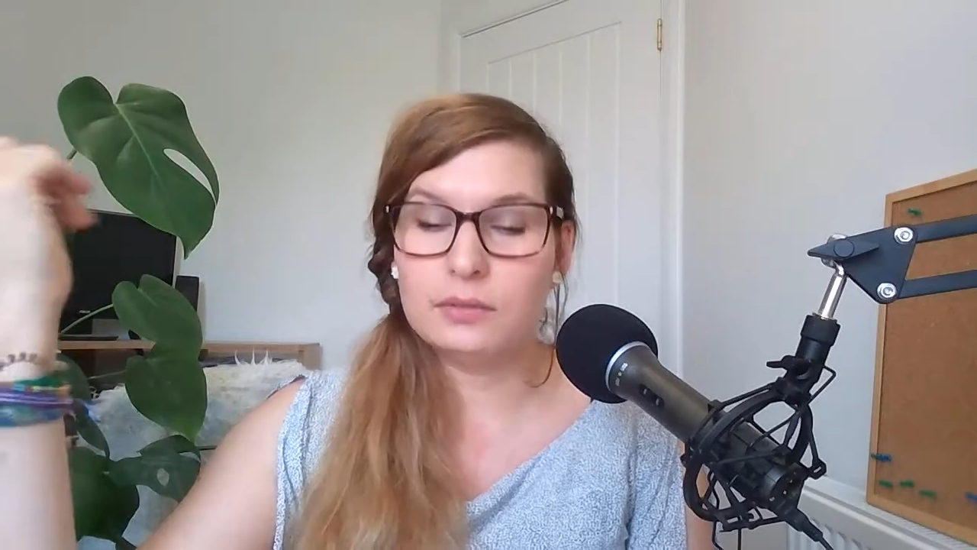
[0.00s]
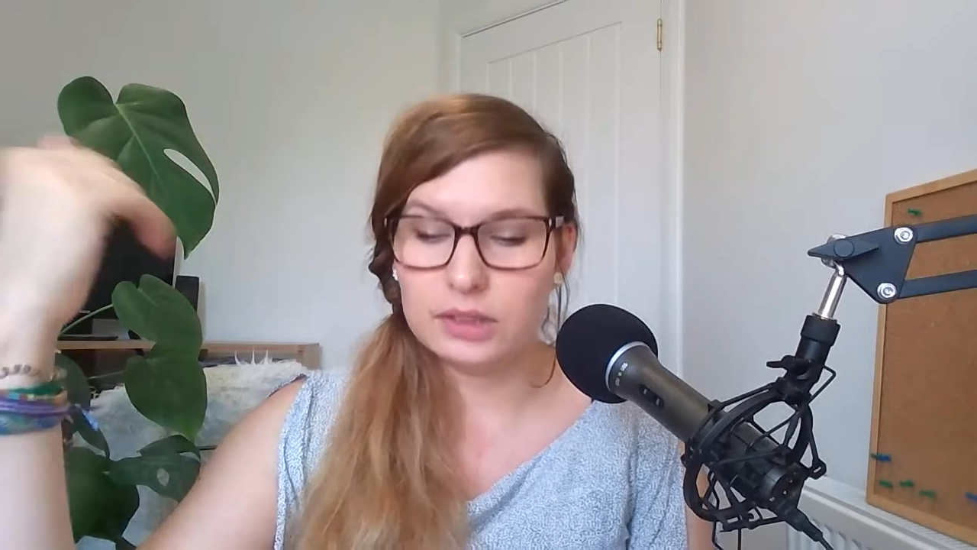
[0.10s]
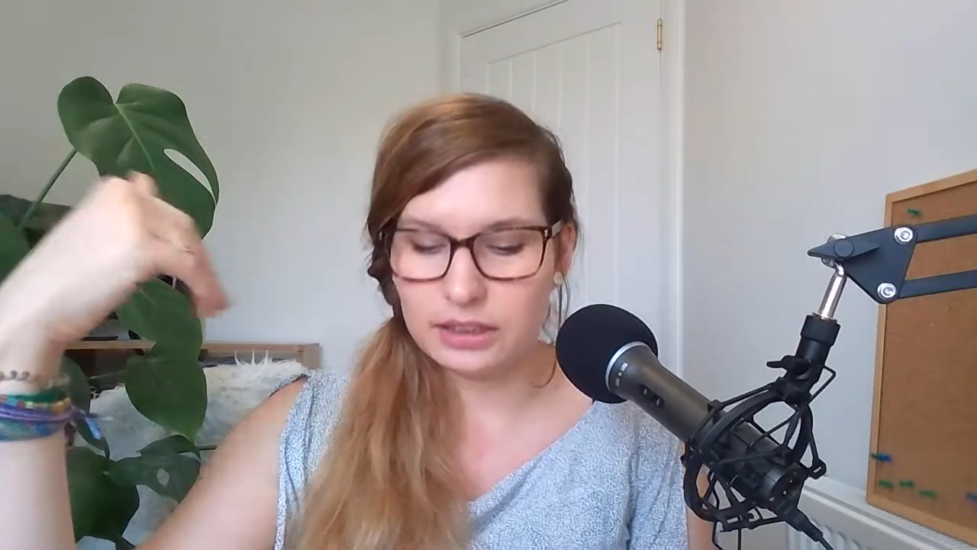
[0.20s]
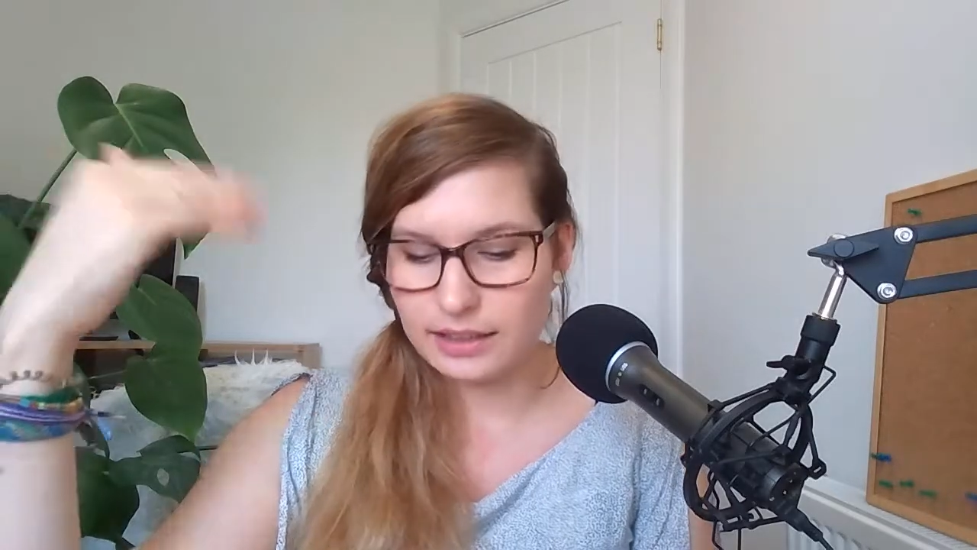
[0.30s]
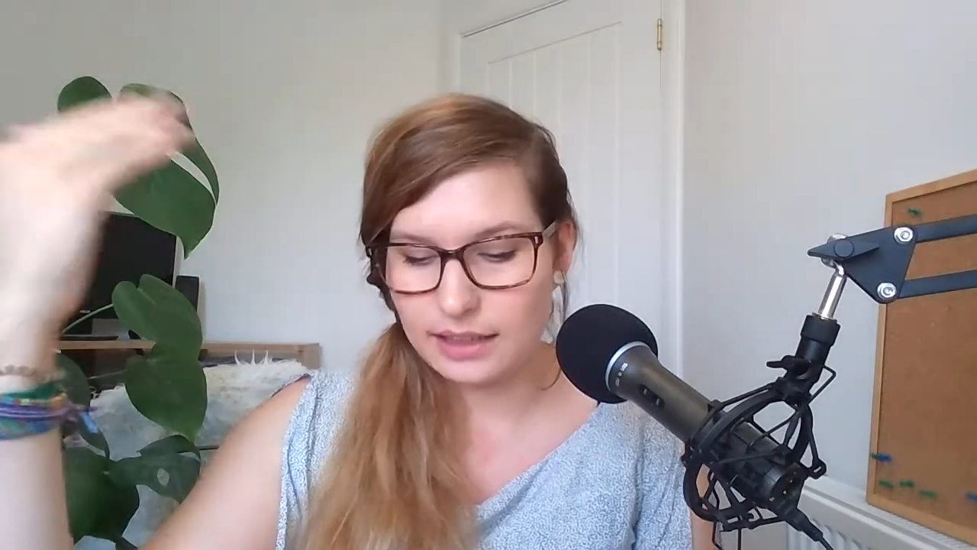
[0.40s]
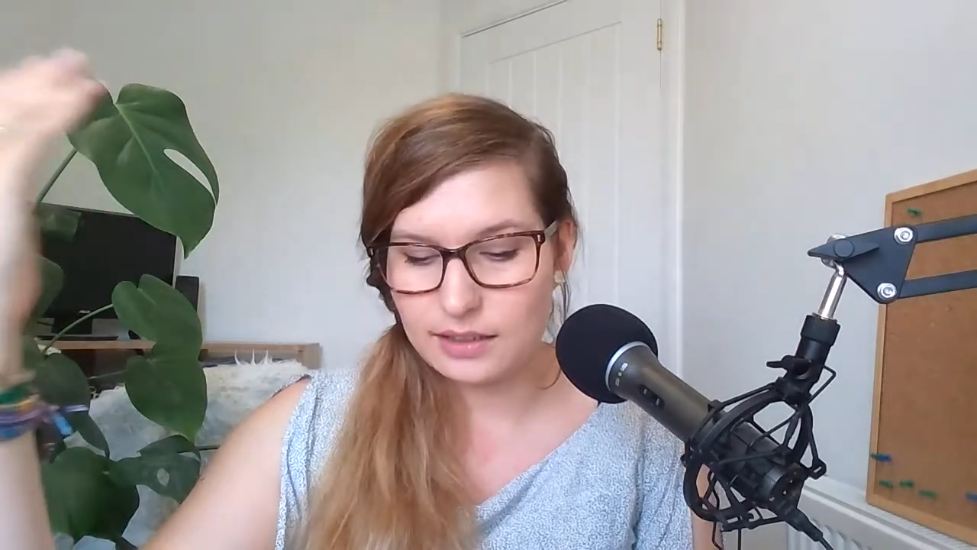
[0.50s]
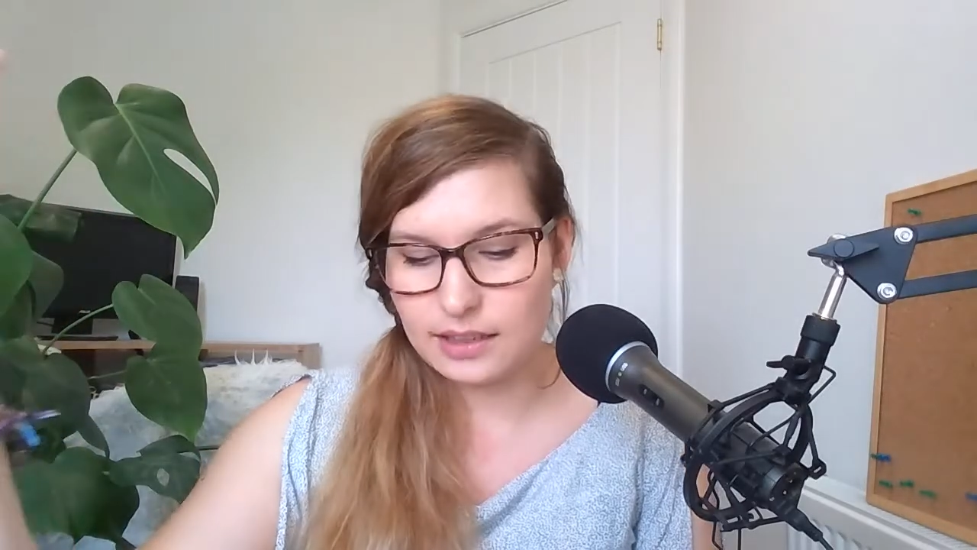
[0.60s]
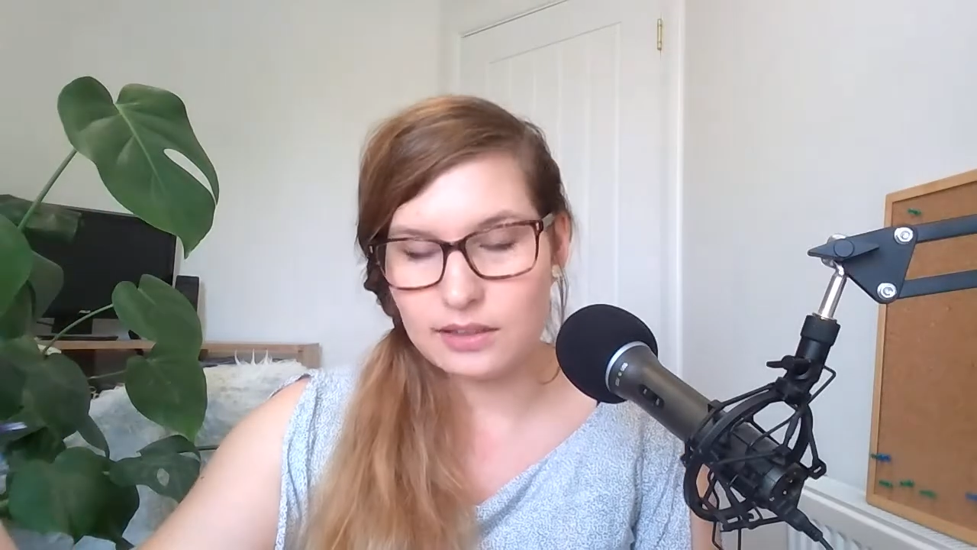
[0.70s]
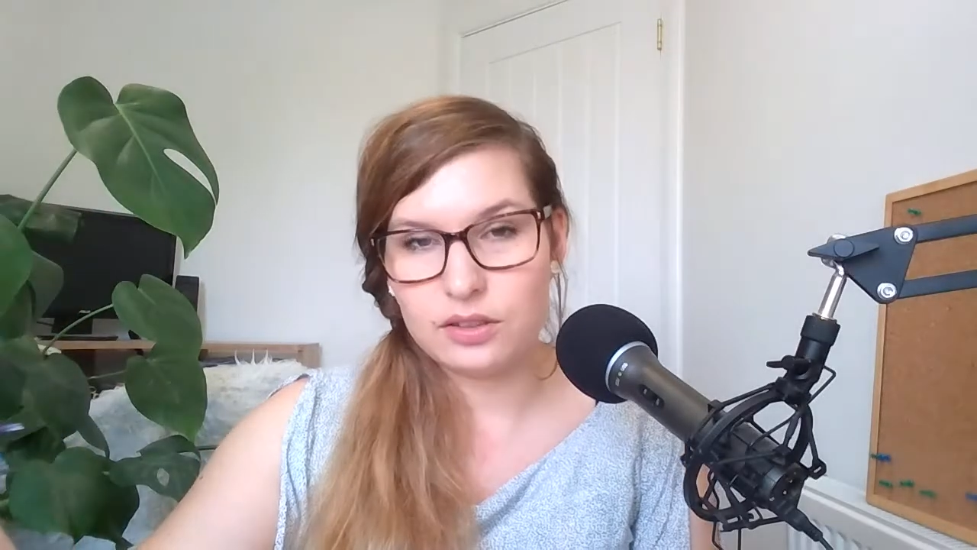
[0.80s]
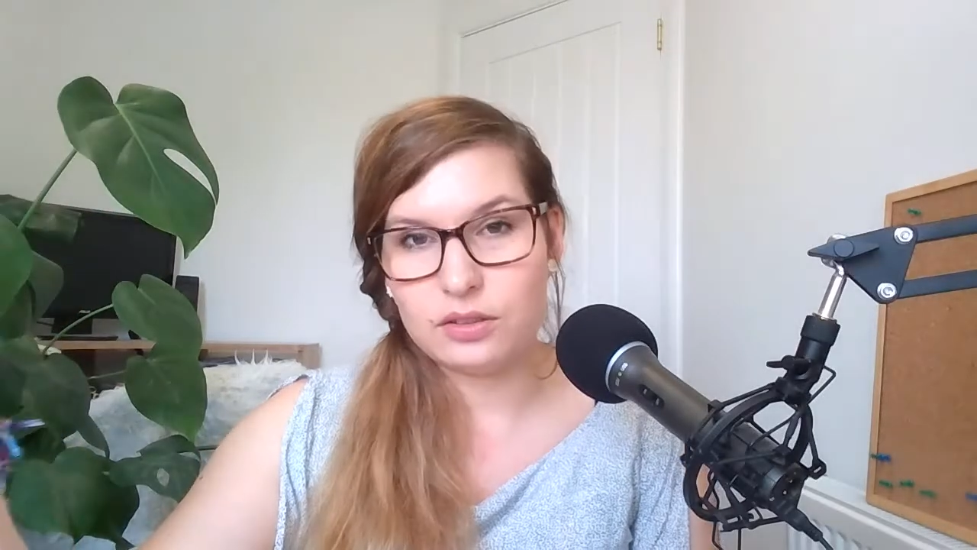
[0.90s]
which I'll get
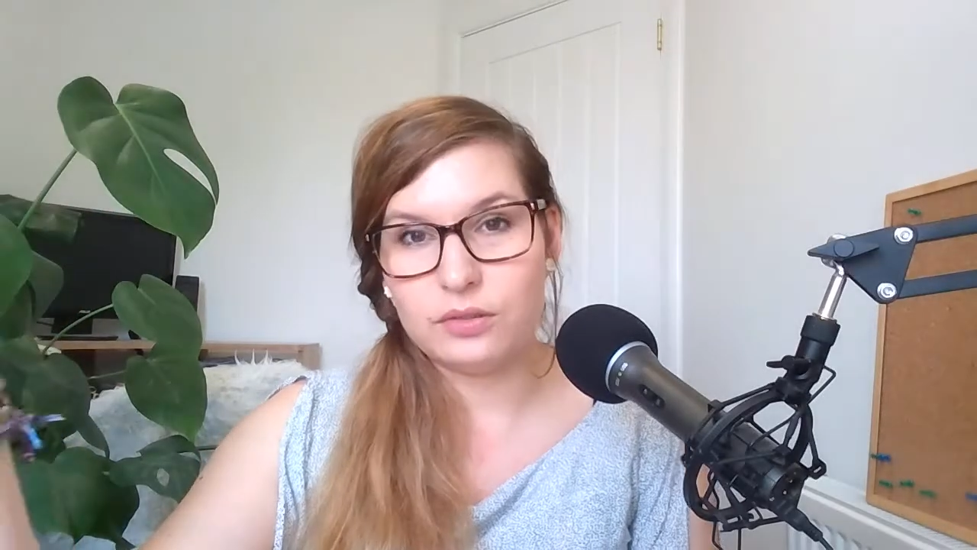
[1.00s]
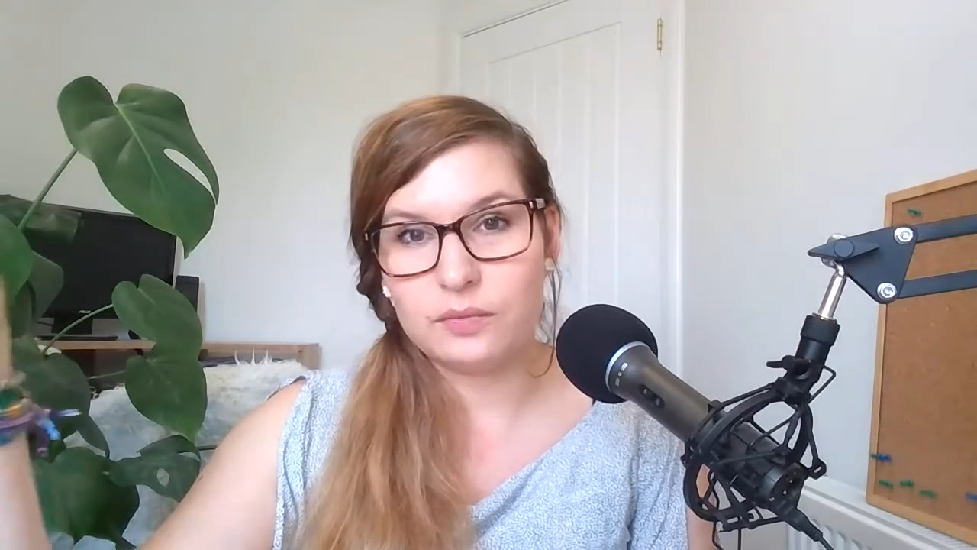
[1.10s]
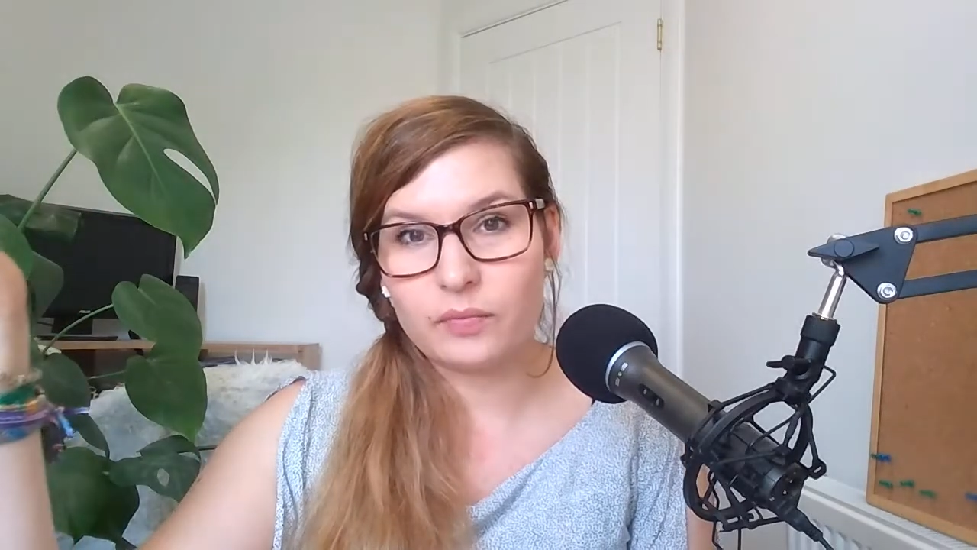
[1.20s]
into,